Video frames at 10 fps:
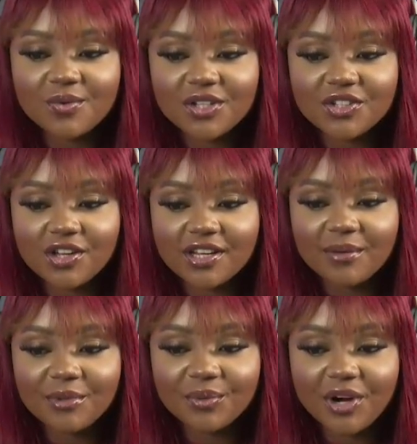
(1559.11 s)
What's your
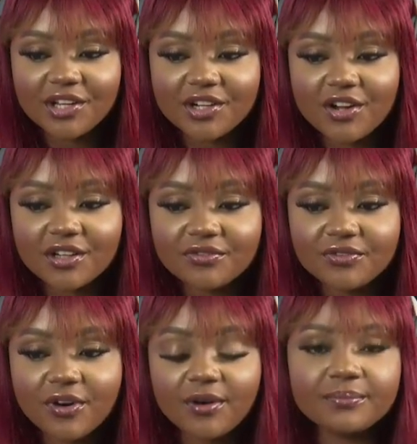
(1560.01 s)
name and where are you calling
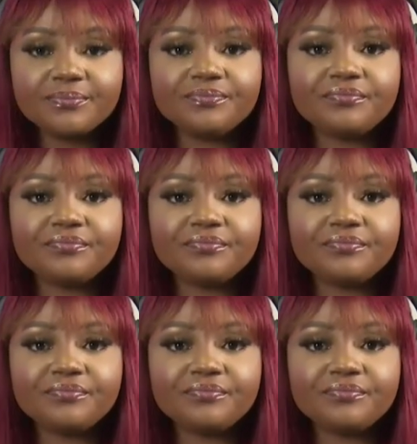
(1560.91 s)
from?